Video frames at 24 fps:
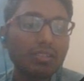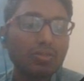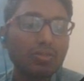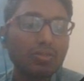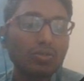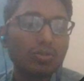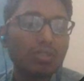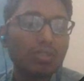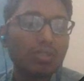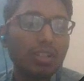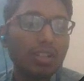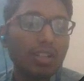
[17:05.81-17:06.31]

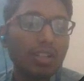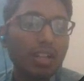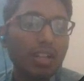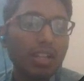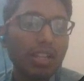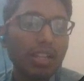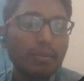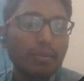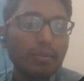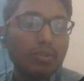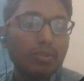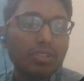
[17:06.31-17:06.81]
so I
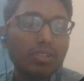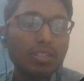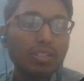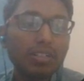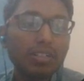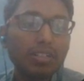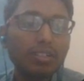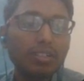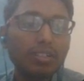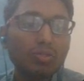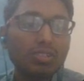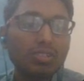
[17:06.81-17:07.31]
have to
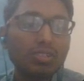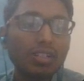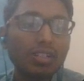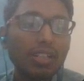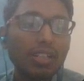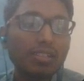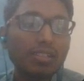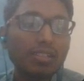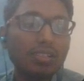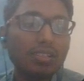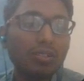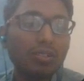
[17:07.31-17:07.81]
decided to
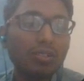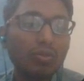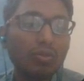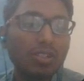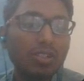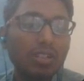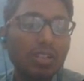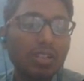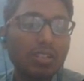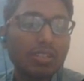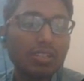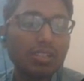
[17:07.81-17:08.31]
slice the whole
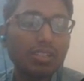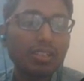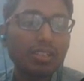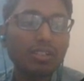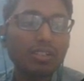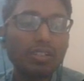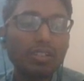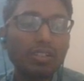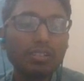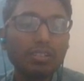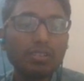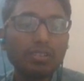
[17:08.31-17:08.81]
data set
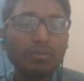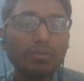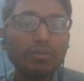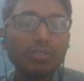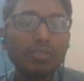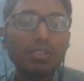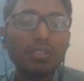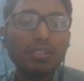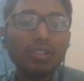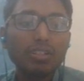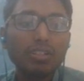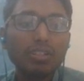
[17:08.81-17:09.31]
and
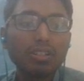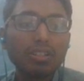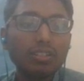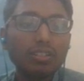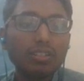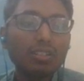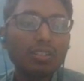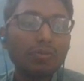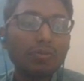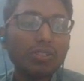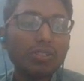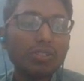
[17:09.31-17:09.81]

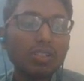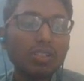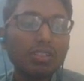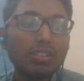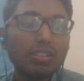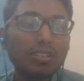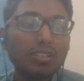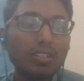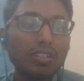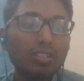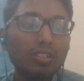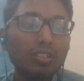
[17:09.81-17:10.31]
done the feature
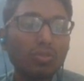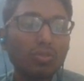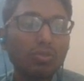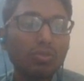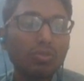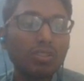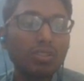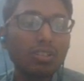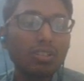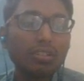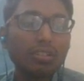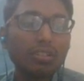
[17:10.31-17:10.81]
engineering
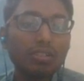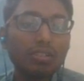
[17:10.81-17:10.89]
on the